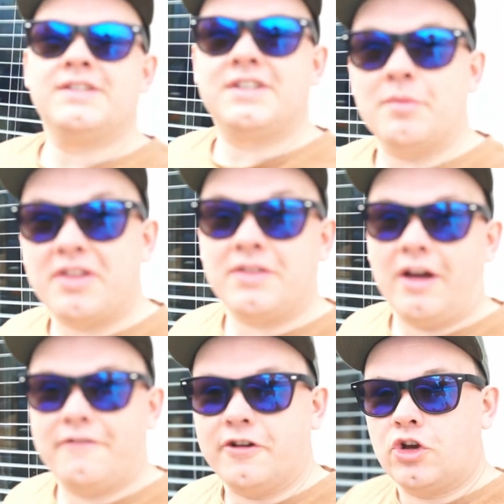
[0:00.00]
Something
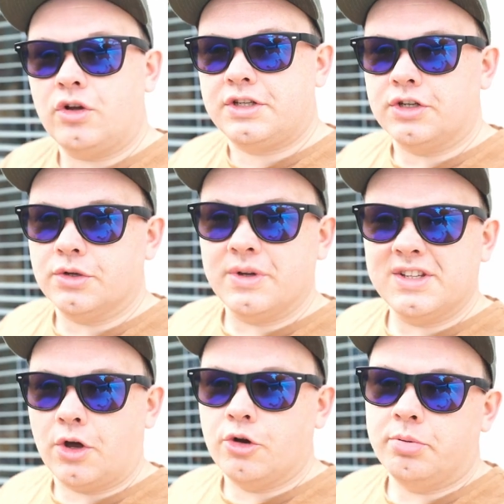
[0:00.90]
that I forgot to do
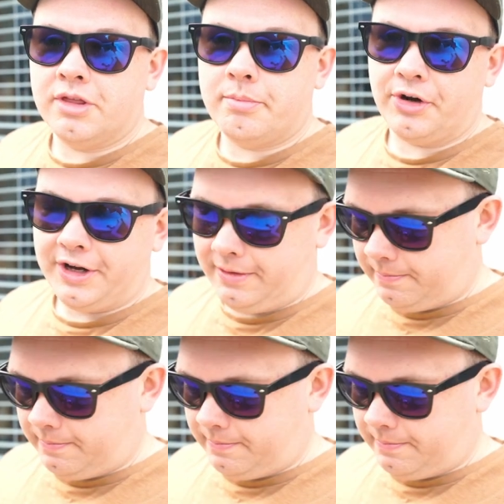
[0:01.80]
is open the bonnet.